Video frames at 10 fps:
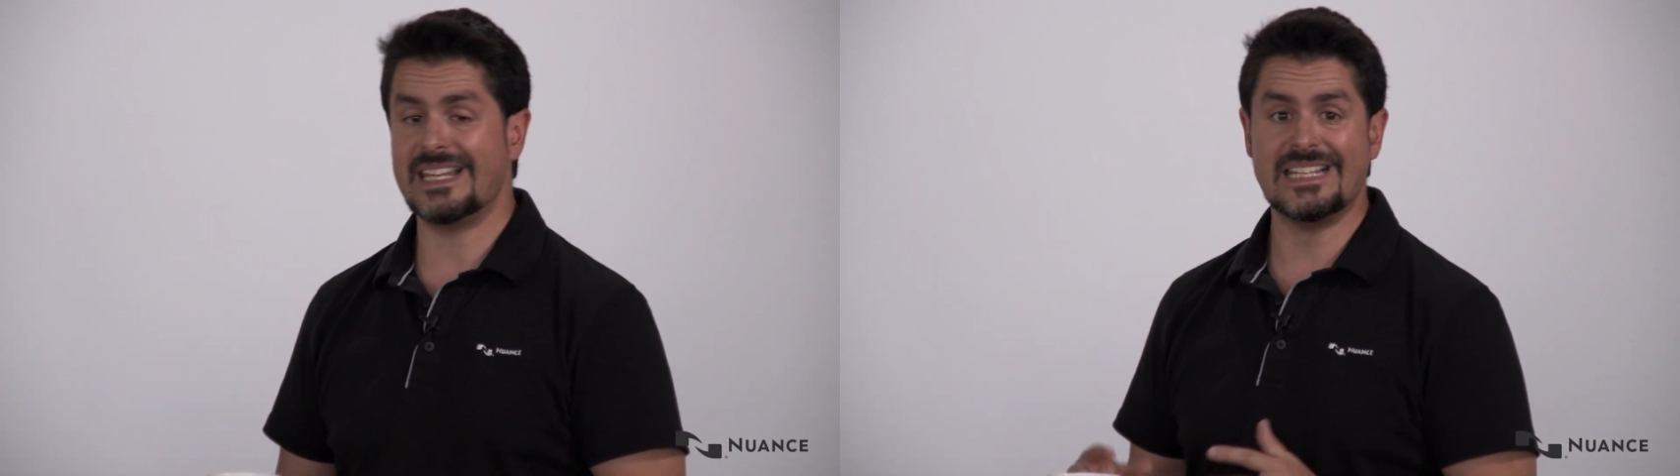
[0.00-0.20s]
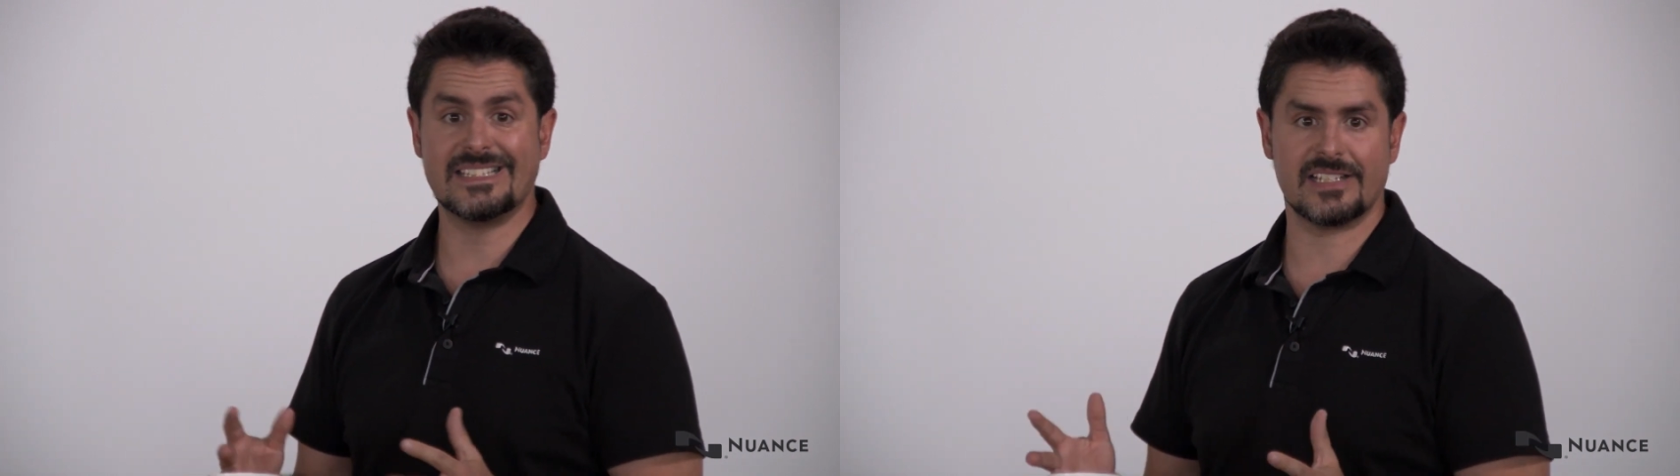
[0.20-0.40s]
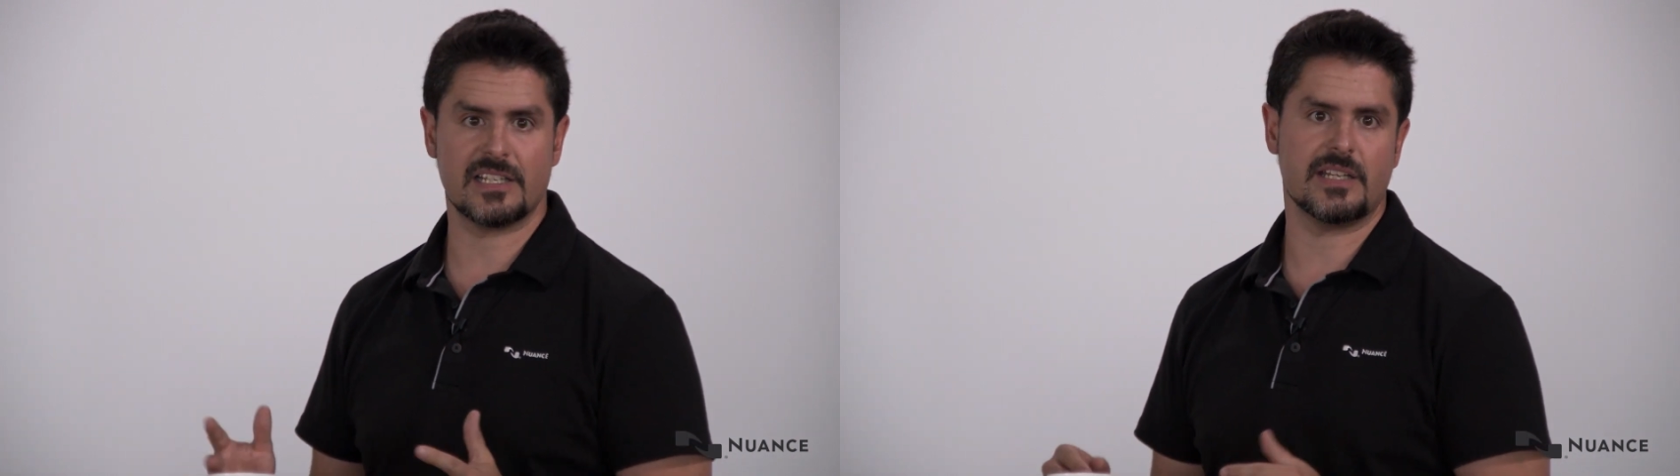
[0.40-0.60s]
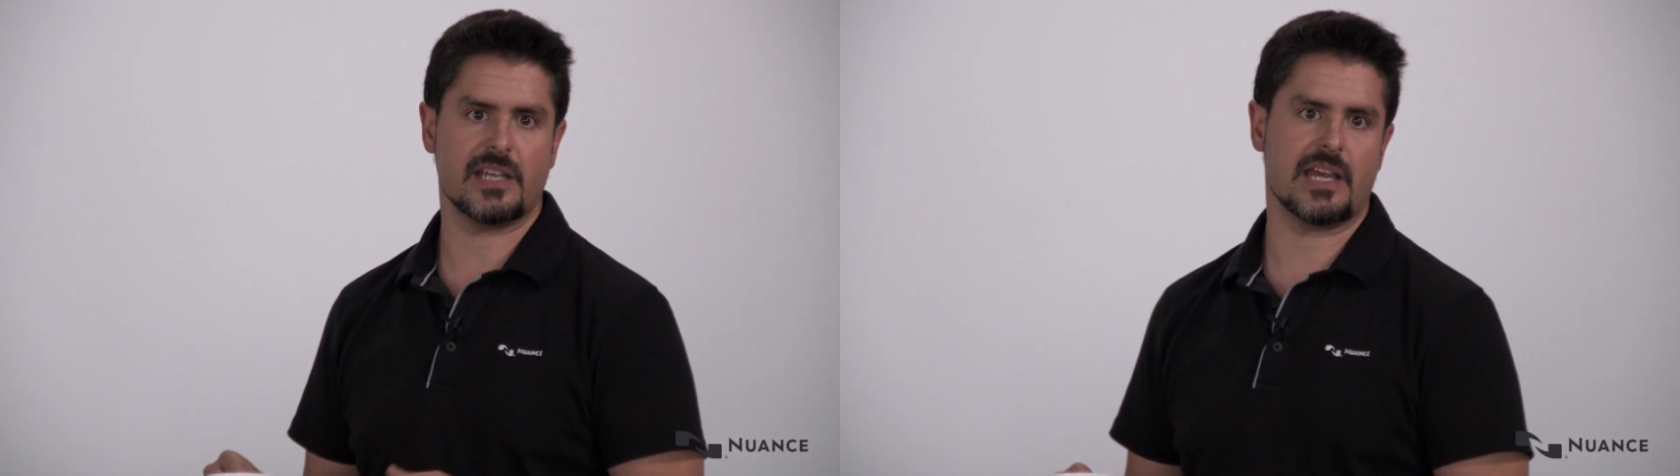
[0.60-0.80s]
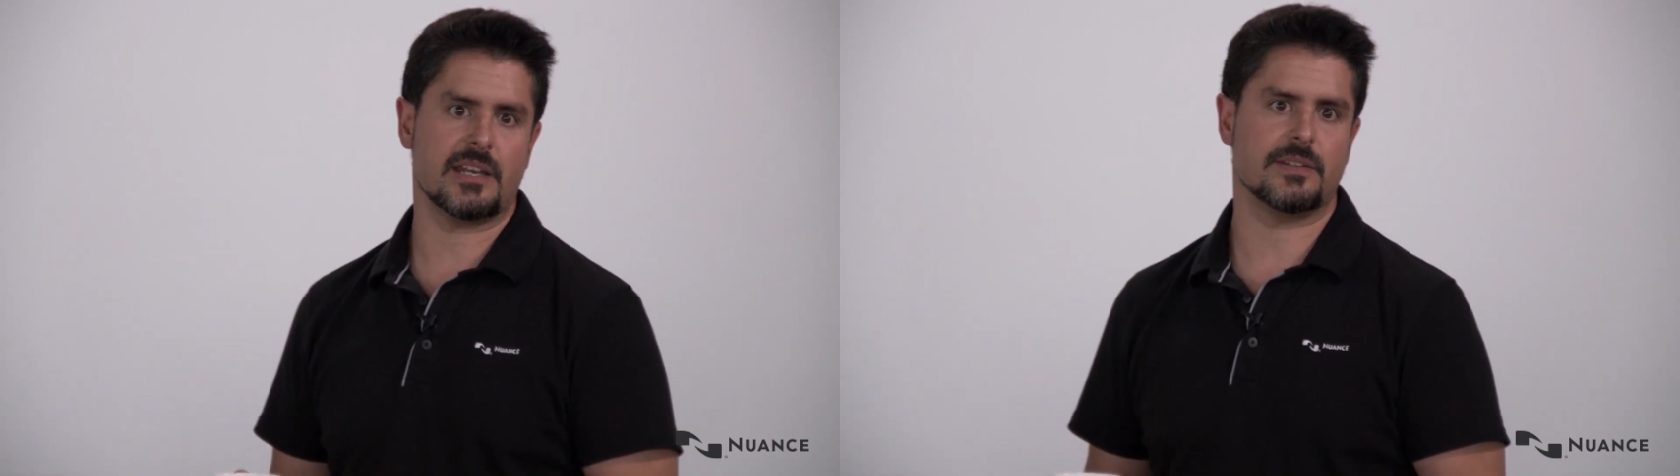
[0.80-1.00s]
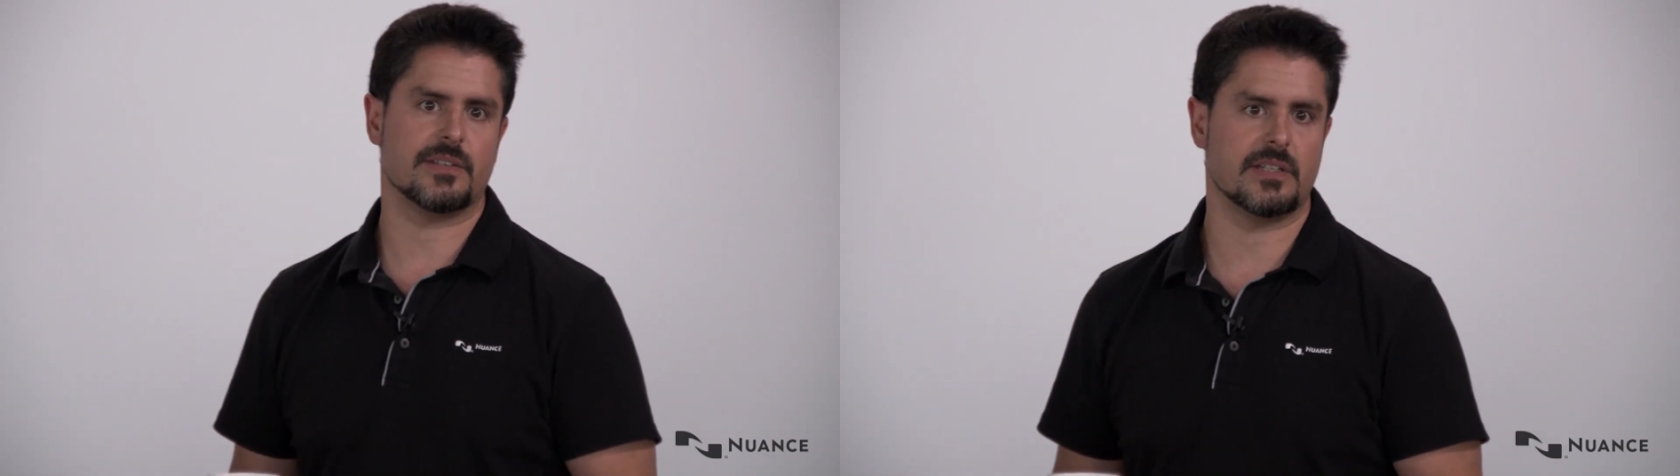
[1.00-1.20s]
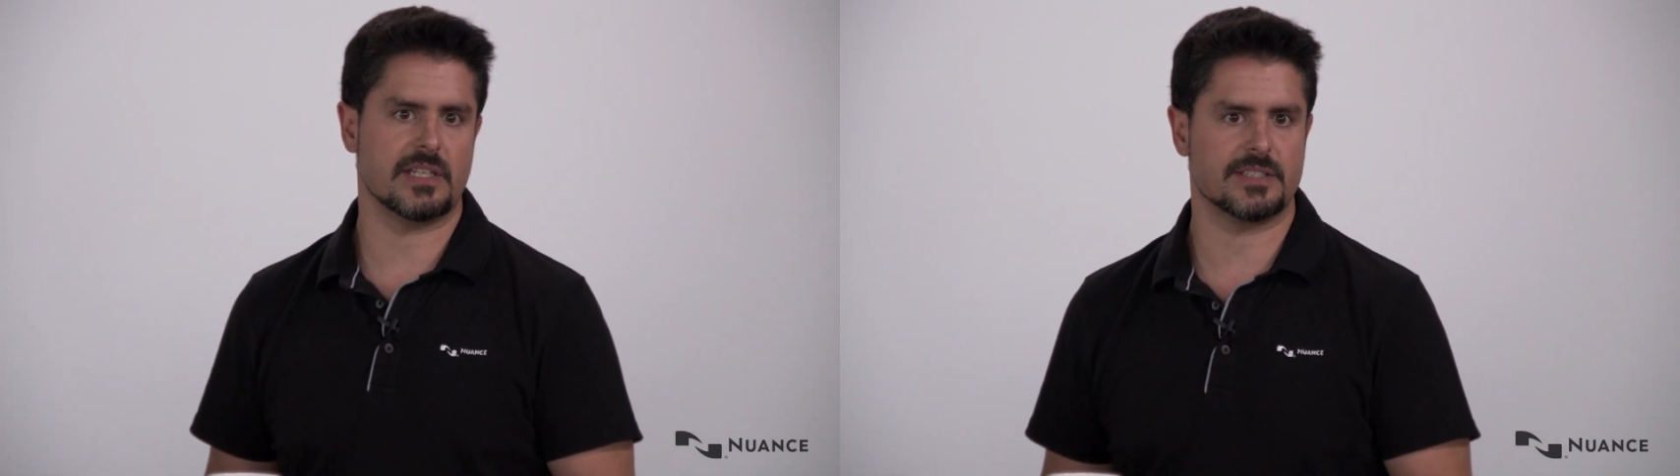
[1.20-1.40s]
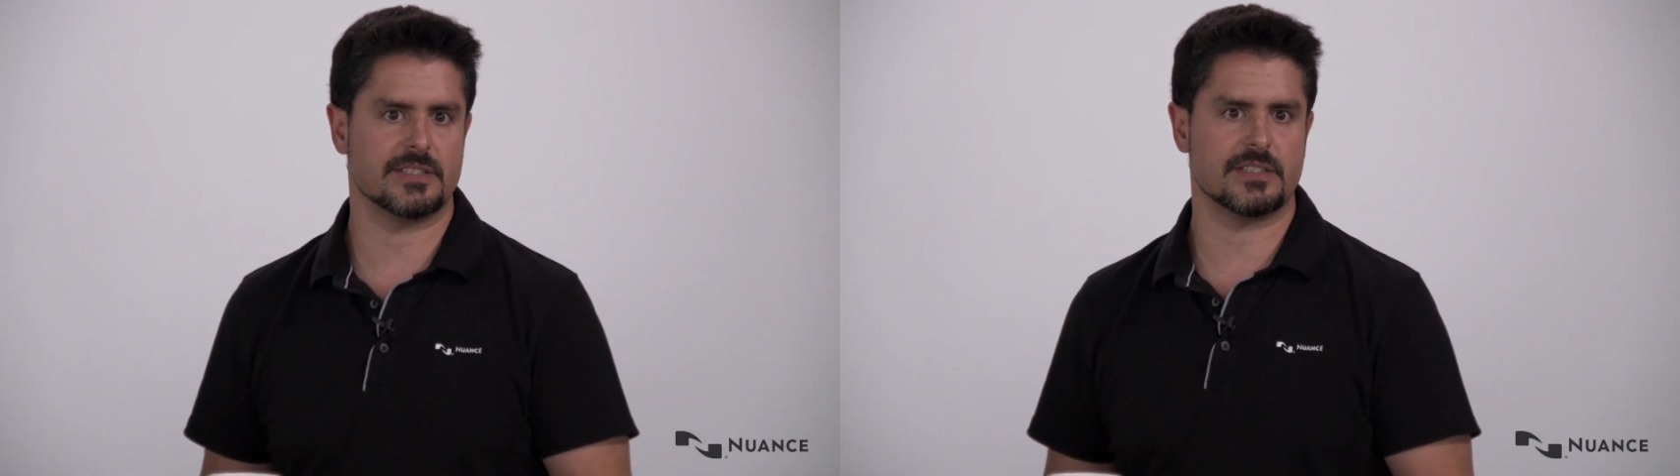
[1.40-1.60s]
easily edit an
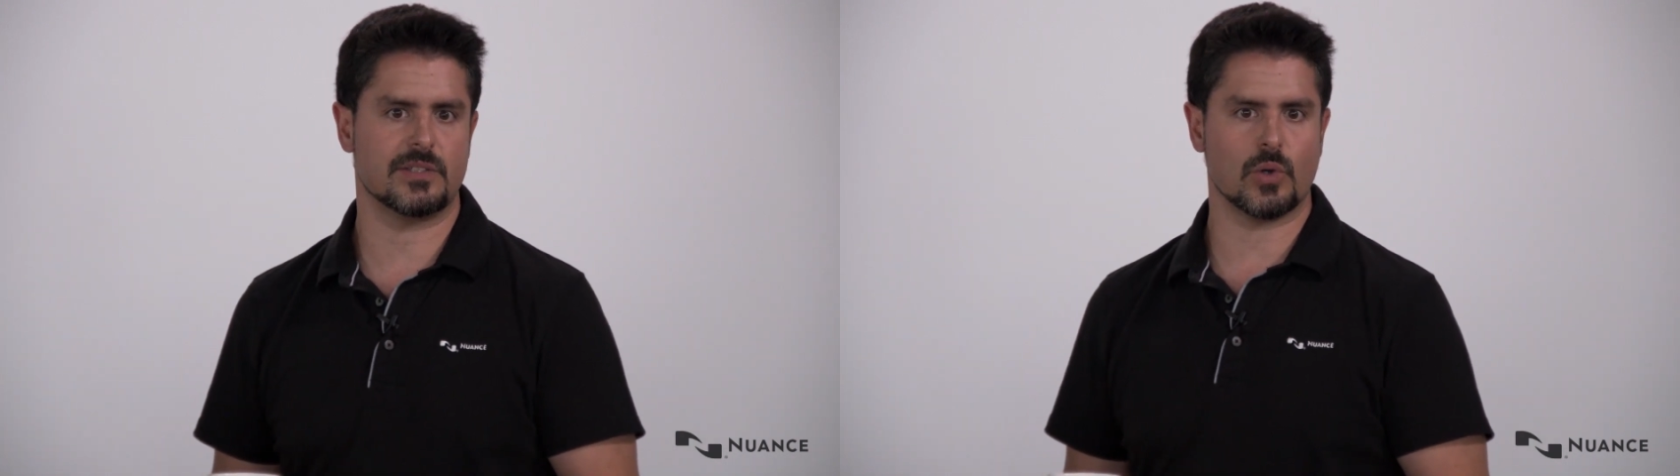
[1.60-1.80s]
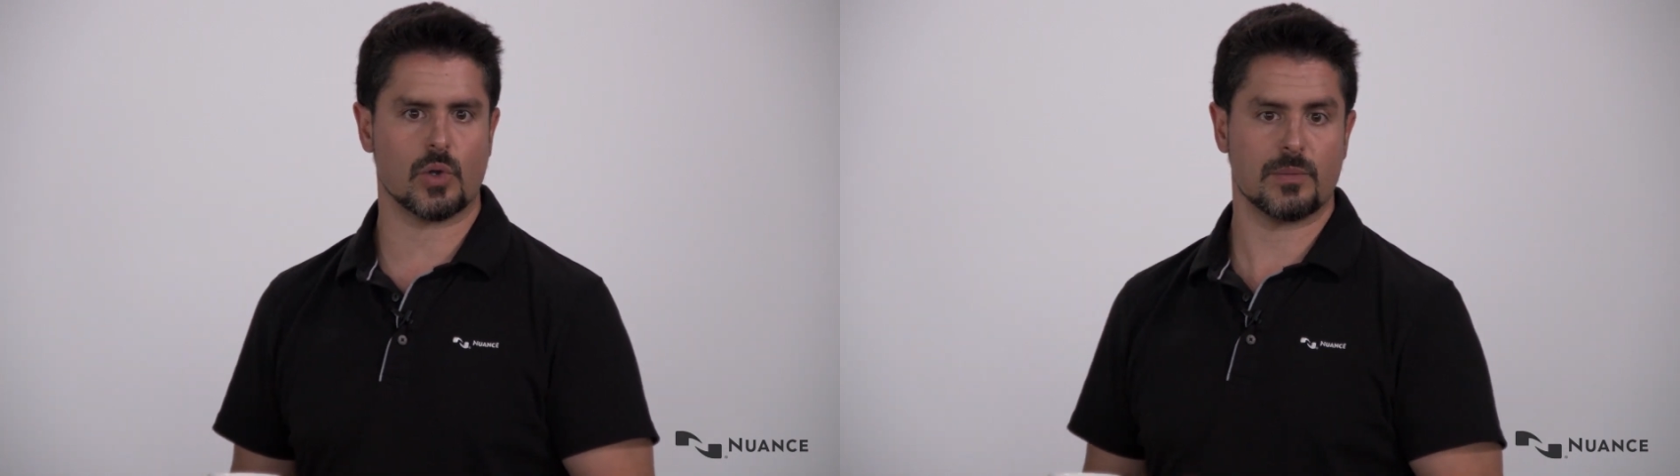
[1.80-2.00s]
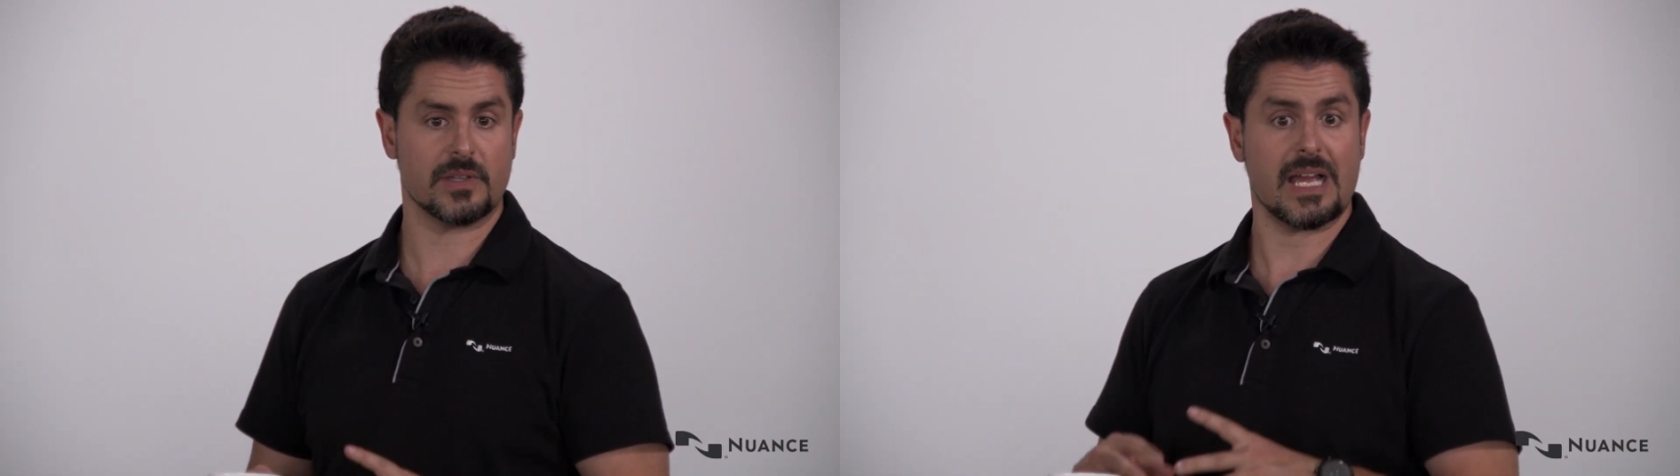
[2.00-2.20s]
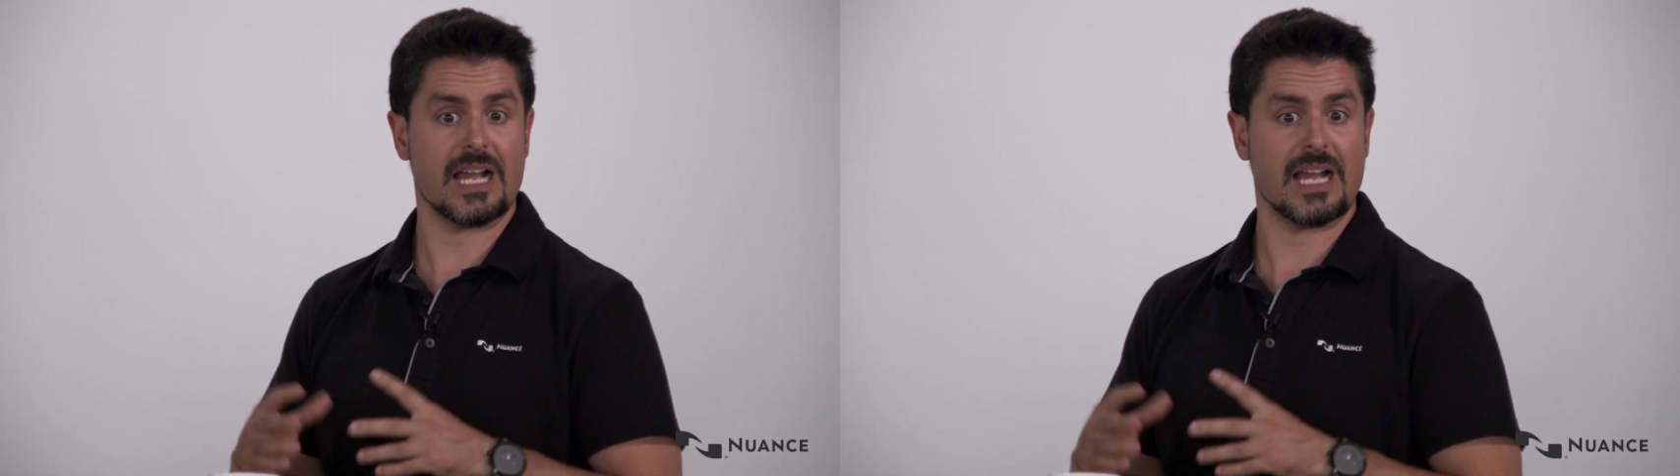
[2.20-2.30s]
existing document